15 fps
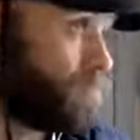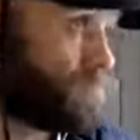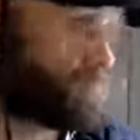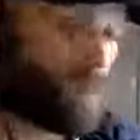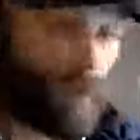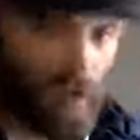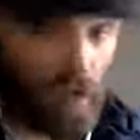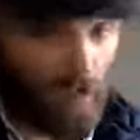
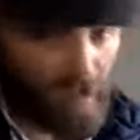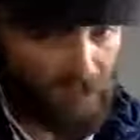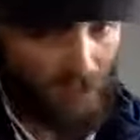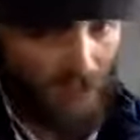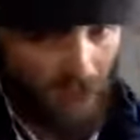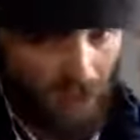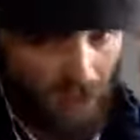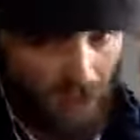What I
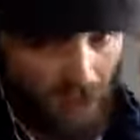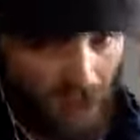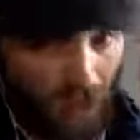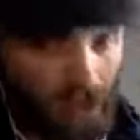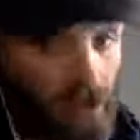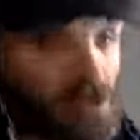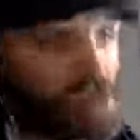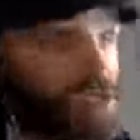whisper in your
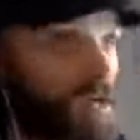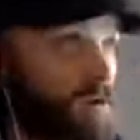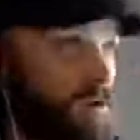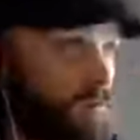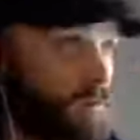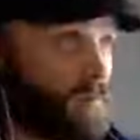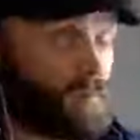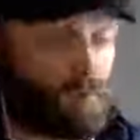ear, shouted
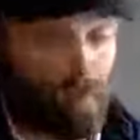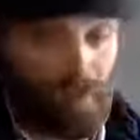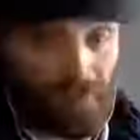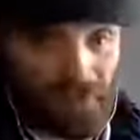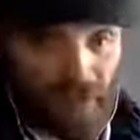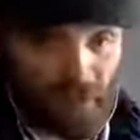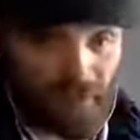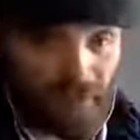from the
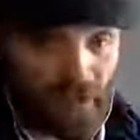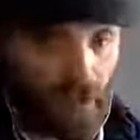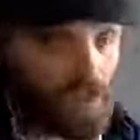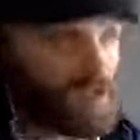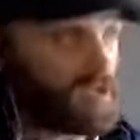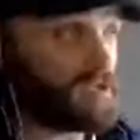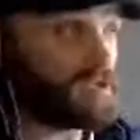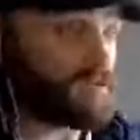rooftops, Go
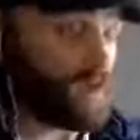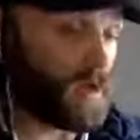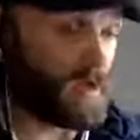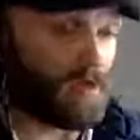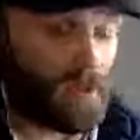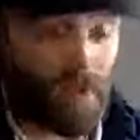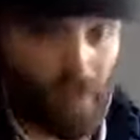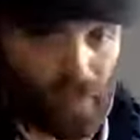ye into all the
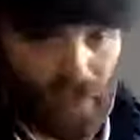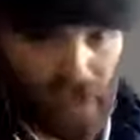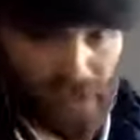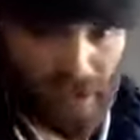world and preach the